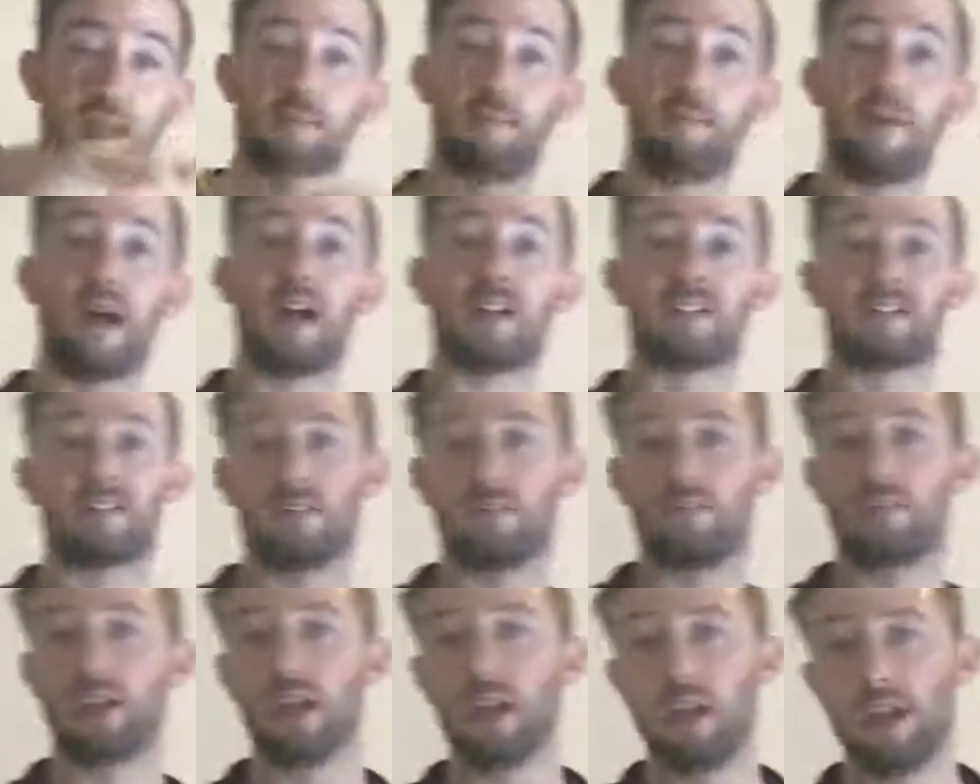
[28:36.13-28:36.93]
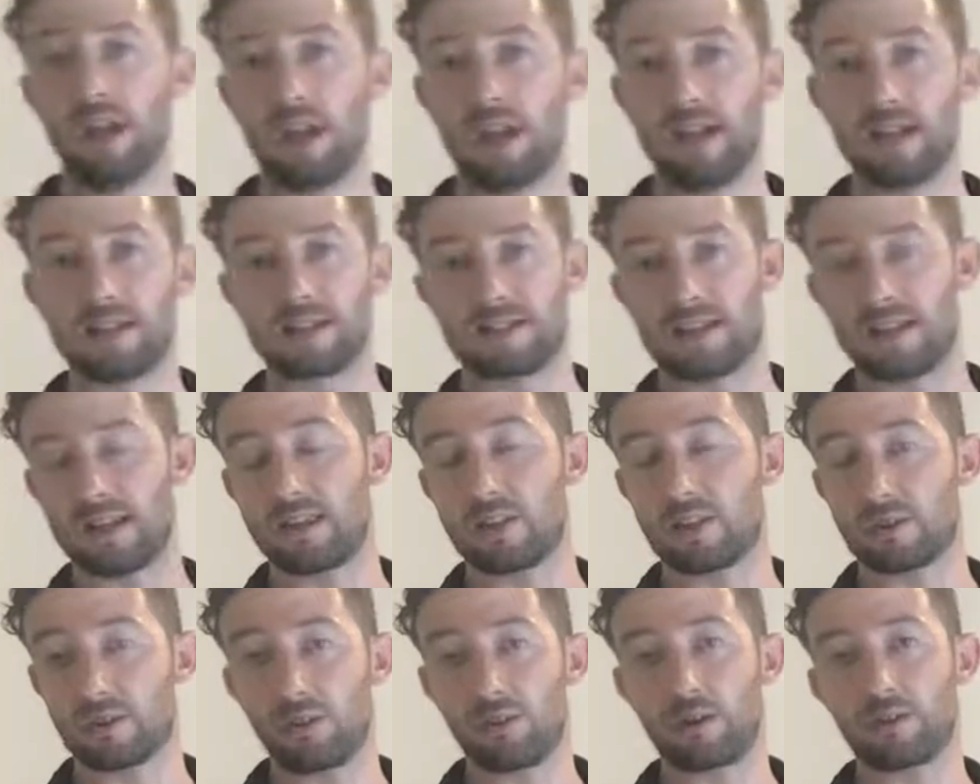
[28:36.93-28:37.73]
massive. And say
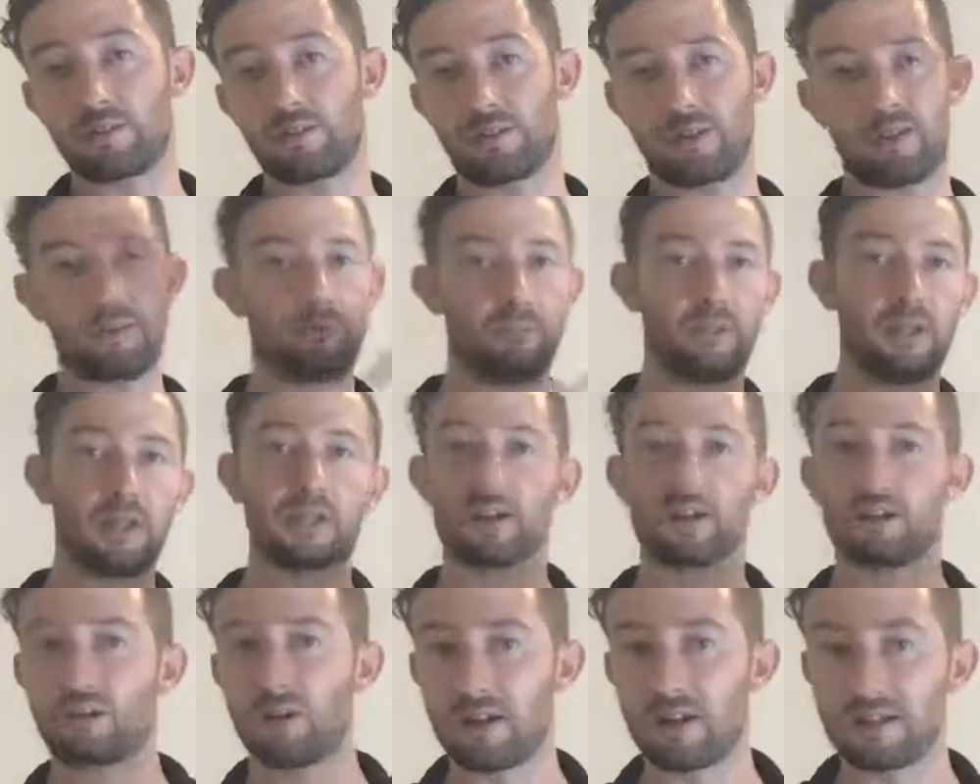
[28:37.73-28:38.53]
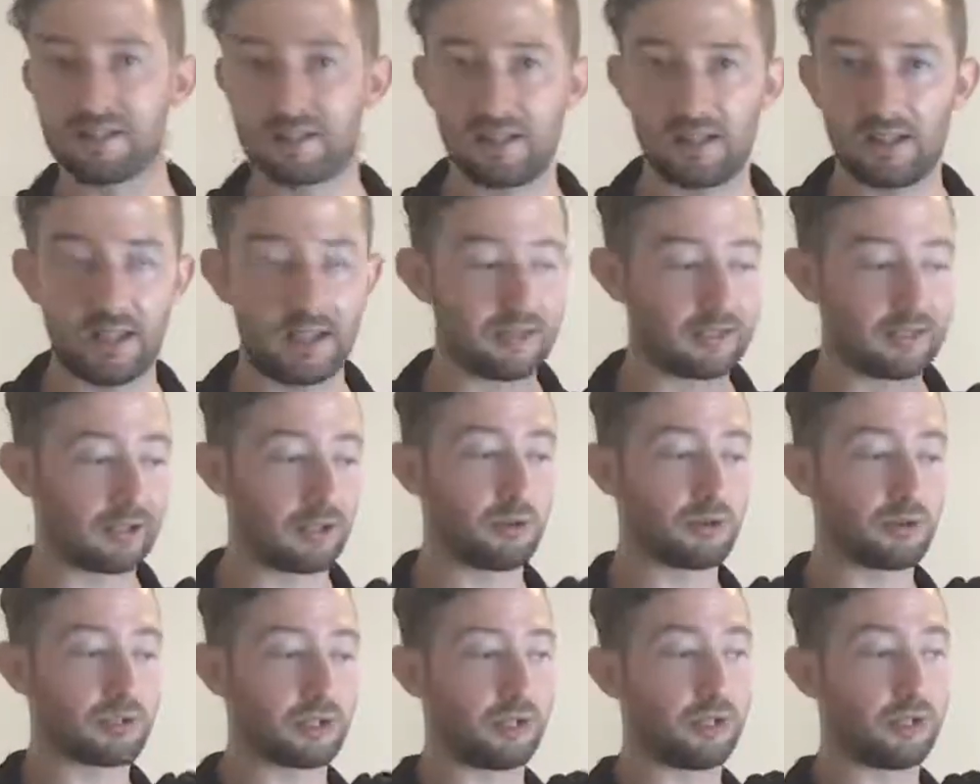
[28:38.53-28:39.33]
they're going from like across the Atlantic
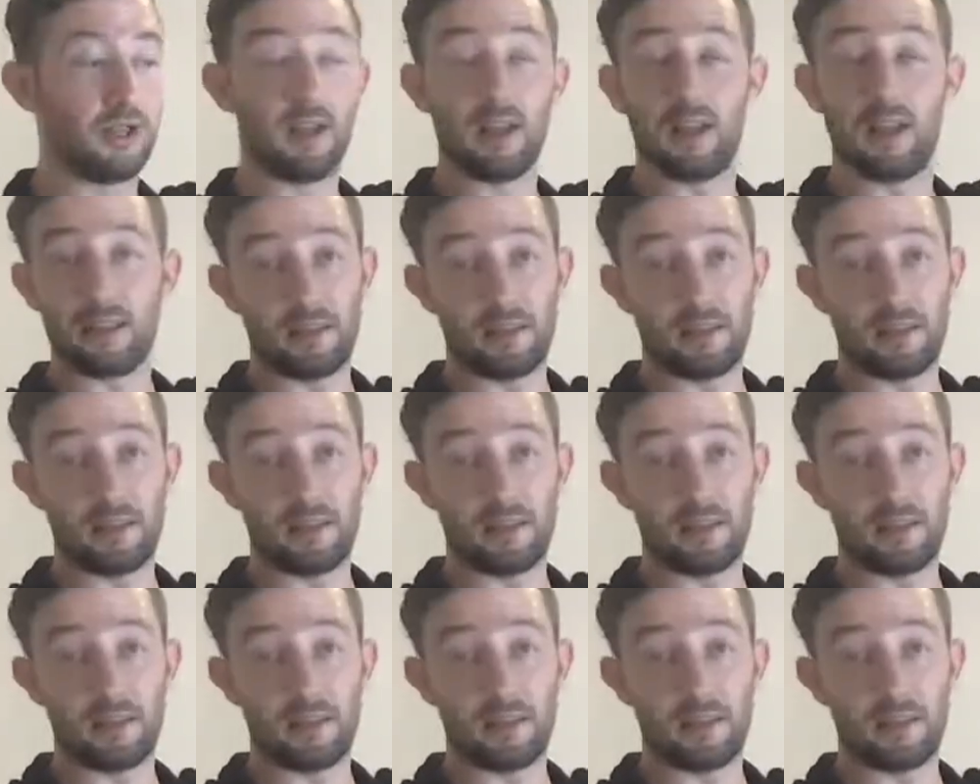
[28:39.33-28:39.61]
Ocean,